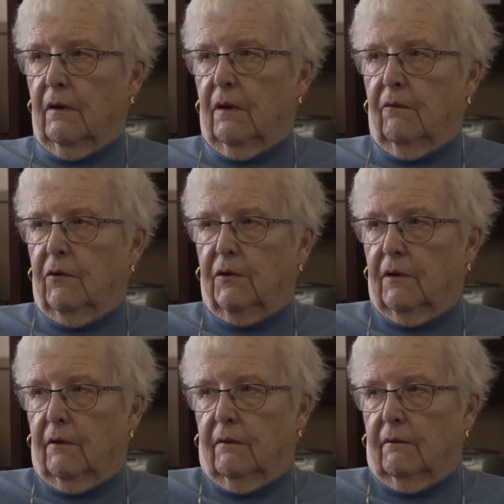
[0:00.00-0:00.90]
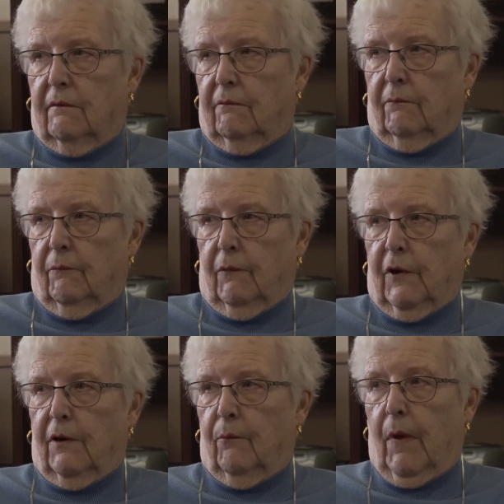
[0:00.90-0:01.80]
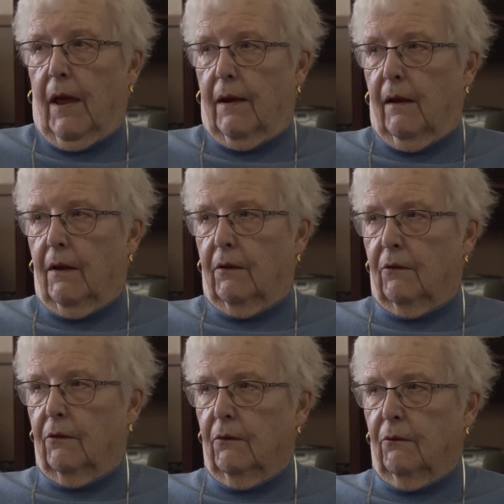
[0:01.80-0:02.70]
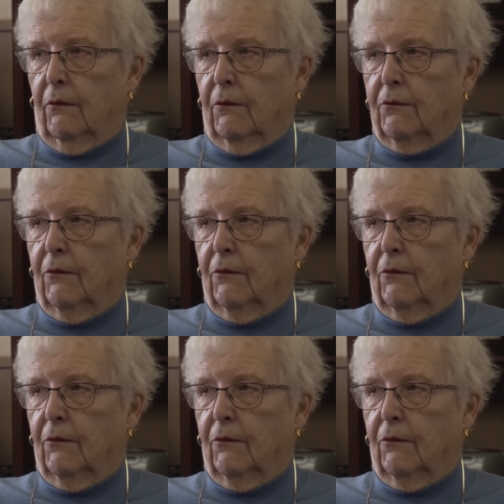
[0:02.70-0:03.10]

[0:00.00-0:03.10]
he wasn't little man either, you know.